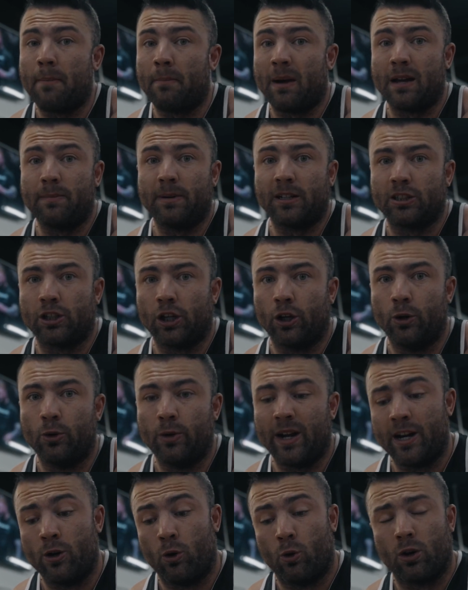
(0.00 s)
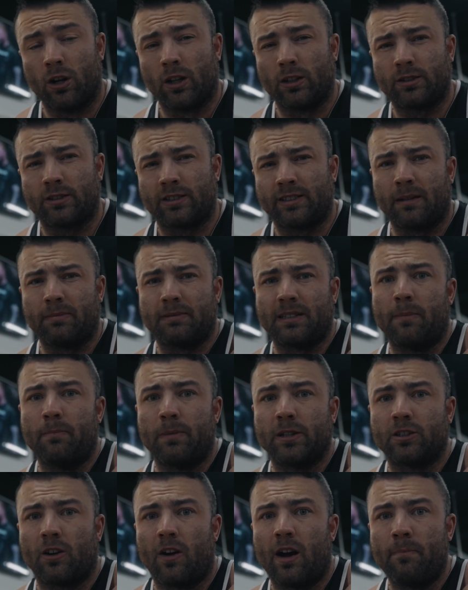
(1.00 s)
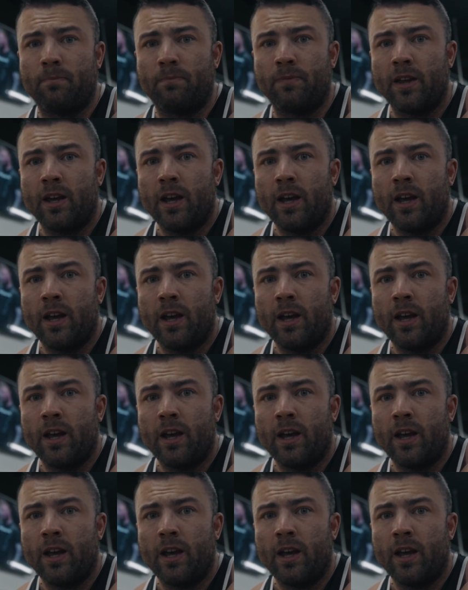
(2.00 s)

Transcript: maybe 2 in August, September time,